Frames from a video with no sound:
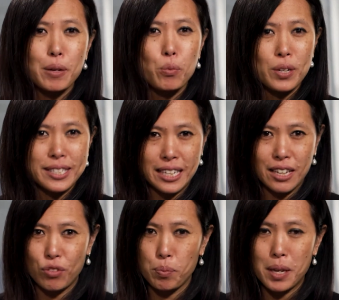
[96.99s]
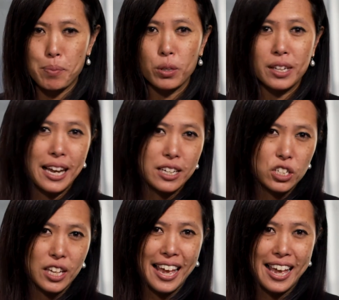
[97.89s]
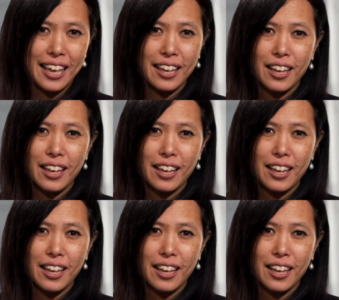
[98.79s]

riskier for people in aged care